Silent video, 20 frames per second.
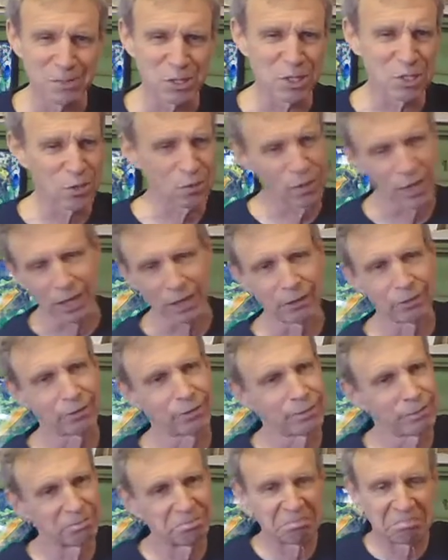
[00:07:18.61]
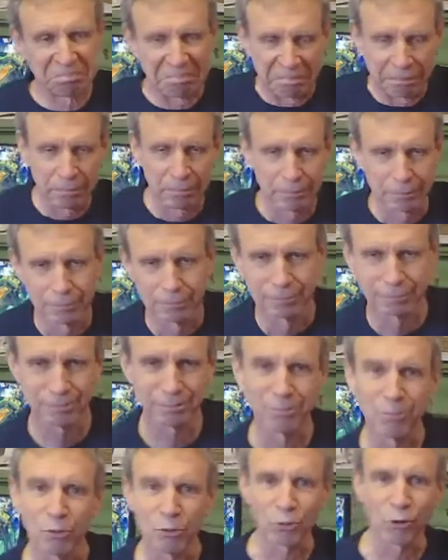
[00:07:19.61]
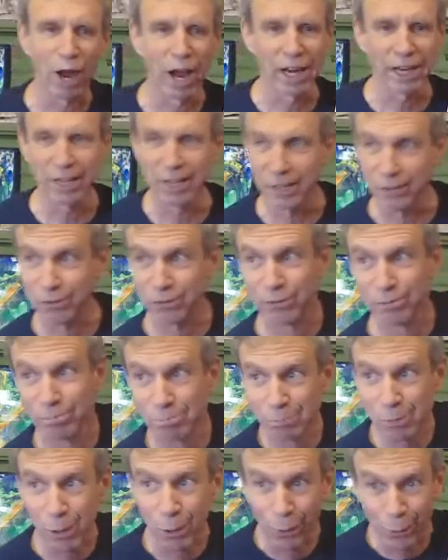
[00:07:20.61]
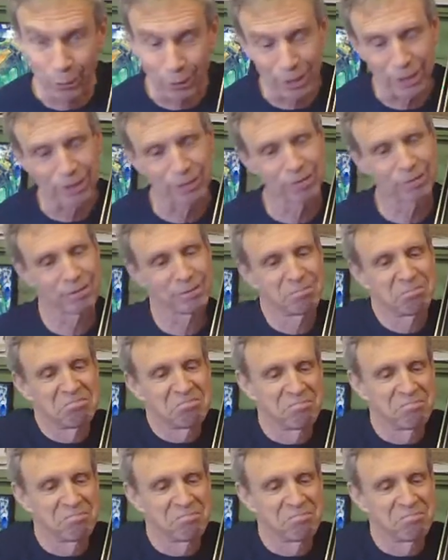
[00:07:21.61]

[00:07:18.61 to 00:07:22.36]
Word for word: squeaks, dryness, coldness.